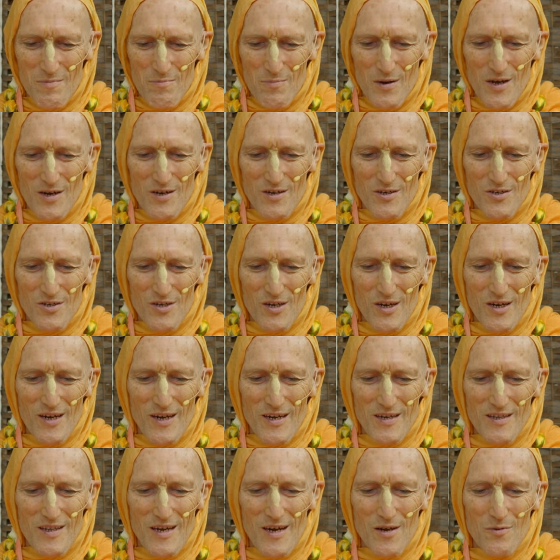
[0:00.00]
Better
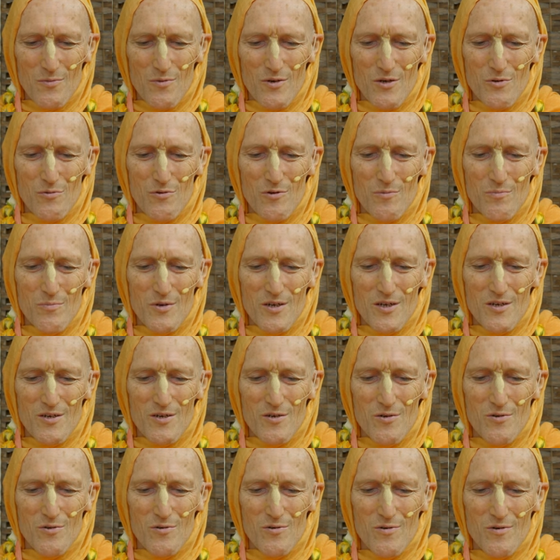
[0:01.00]
select that which will be
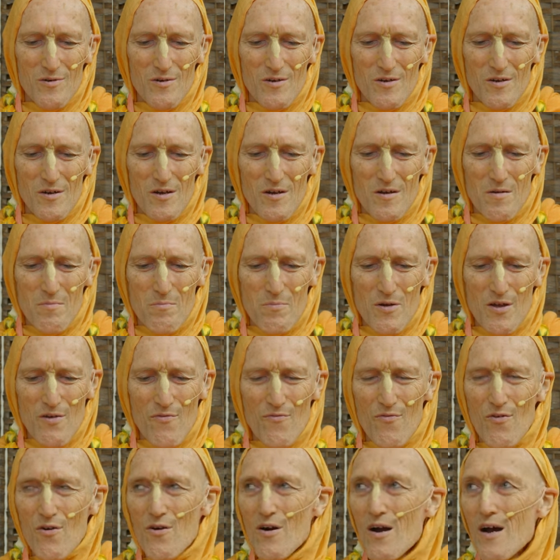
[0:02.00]
to be
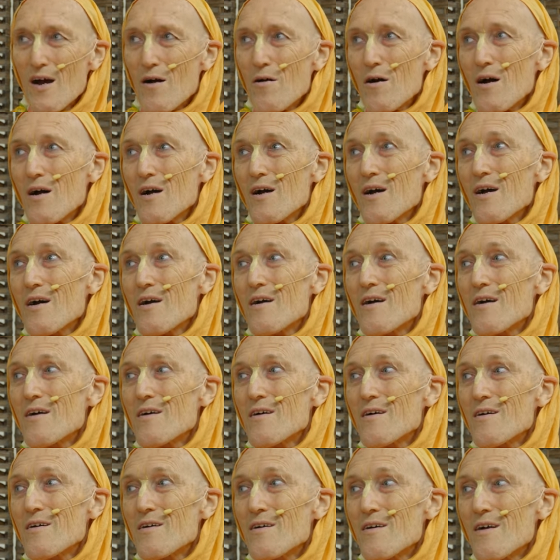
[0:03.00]
for our
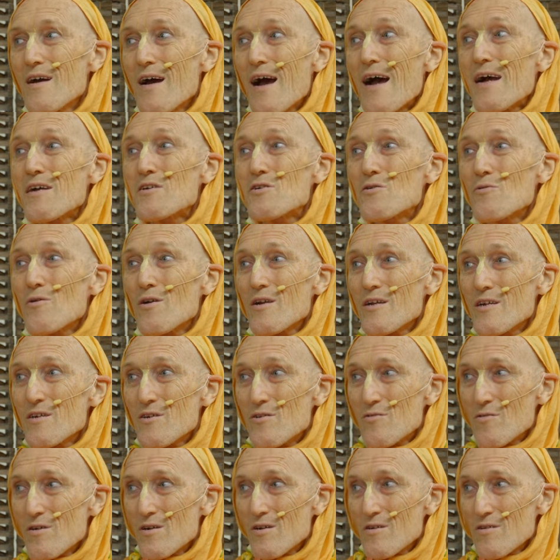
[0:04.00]
actual
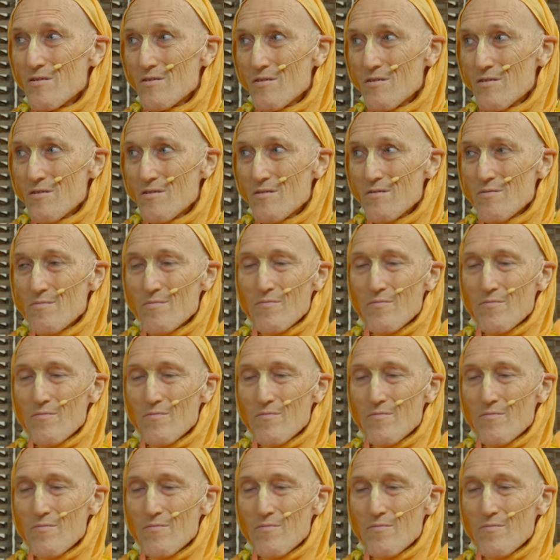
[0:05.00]
interest.